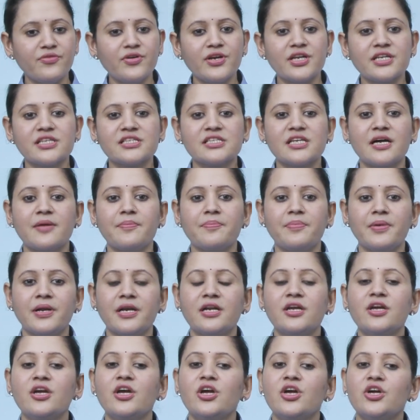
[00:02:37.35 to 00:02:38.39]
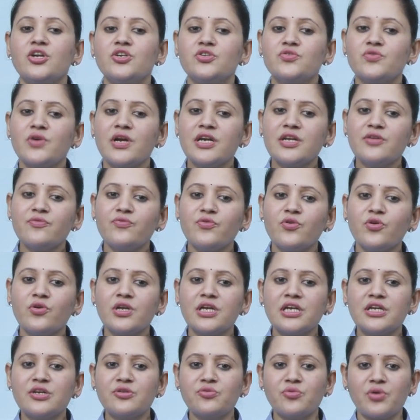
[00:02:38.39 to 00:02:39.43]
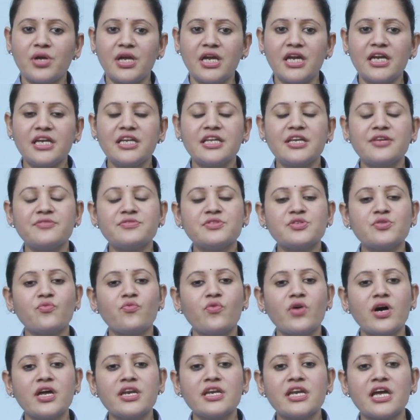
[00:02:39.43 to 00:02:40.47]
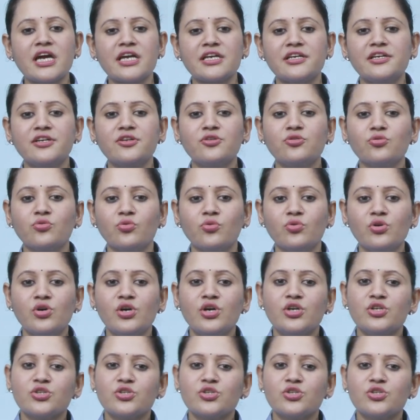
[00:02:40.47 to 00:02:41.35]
For example, 24 into 8 gives you 192.